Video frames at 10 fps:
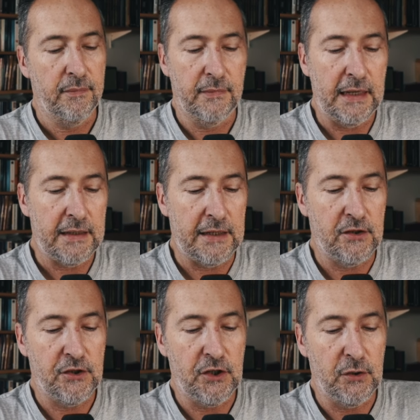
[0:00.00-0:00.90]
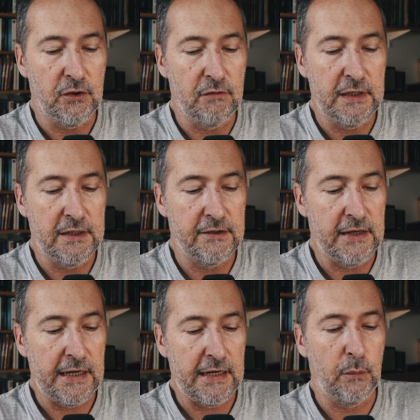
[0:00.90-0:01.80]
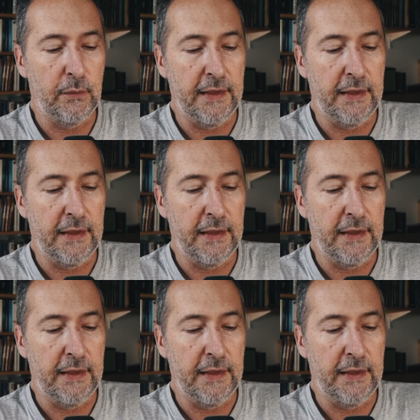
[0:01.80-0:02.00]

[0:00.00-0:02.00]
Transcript: That attitude agreed exactly with the